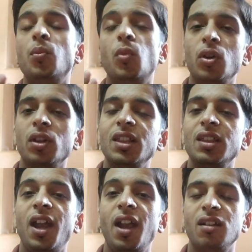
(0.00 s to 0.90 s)
more
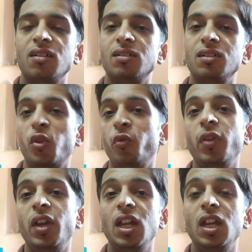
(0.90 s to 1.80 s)
than that the
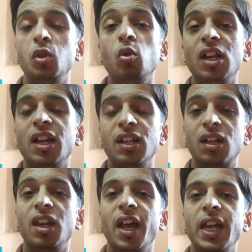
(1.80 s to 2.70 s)
way you will get the
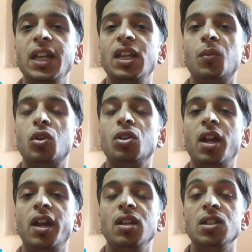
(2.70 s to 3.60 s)
clarity about the
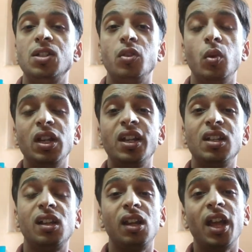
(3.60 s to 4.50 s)
kindness you will
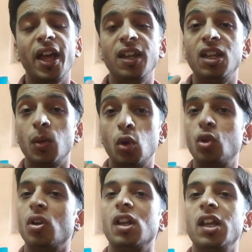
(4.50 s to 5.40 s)
get the clarity
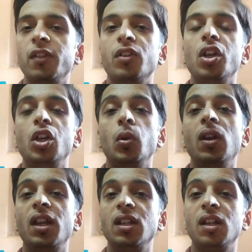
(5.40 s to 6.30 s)
about your life you
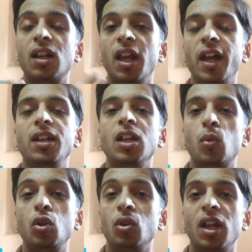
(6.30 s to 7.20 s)
will get the clarity
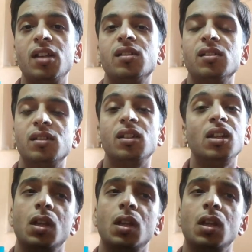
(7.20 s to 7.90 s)
about your actions